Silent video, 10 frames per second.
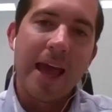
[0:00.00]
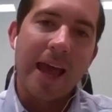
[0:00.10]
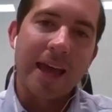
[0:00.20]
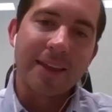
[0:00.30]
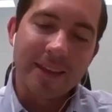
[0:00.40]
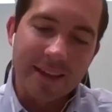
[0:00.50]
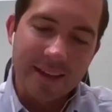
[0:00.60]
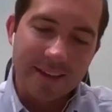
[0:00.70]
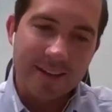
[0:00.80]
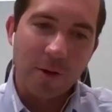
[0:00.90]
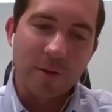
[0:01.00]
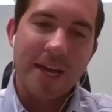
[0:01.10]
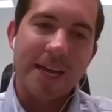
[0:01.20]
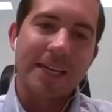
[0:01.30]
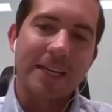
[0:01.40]
And then they were
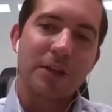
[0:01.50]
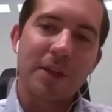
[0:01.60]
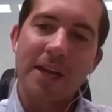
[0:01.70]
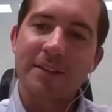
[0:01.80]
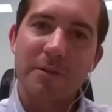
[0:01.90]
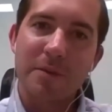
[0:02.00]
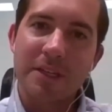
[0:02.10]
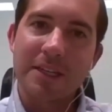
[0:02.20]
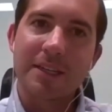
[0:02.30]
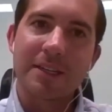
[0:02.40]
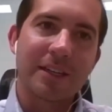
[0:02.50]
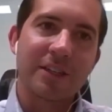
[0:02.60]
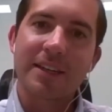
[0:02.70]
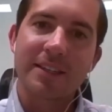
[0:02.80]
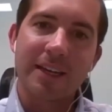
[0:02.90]
taking it to the S W D,
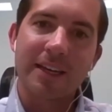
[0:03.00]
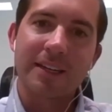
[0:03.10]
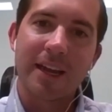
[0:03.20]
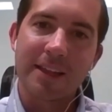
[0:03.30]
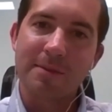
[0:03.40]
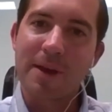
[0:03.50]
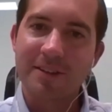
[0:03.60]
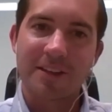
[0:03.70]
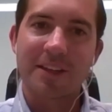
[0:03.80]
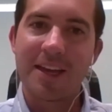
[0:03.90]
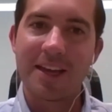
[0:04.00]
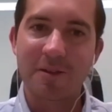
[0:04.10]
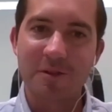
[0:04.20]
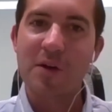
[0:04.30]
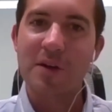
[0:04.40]
injecting it, and then basically it
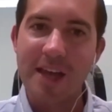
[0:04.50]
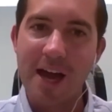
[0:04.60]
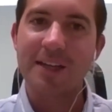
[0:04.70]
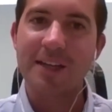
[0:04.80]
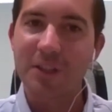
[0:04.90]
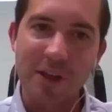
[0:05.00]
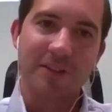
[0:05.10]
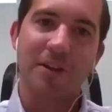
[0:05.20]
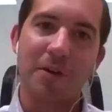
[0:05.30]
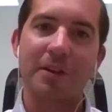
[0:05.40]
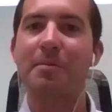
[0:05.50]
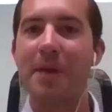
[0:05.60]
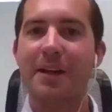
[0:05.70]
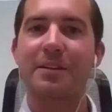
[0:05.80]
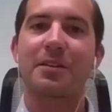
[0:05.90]
was going down into that zone and then
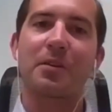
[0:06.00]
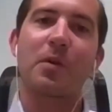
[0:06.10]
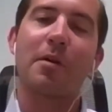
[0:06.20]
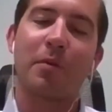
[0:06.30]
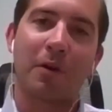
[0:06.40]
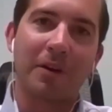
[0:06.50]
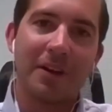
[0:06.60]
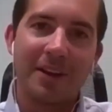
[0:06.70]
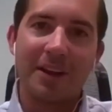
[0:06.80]
back into the wellbore,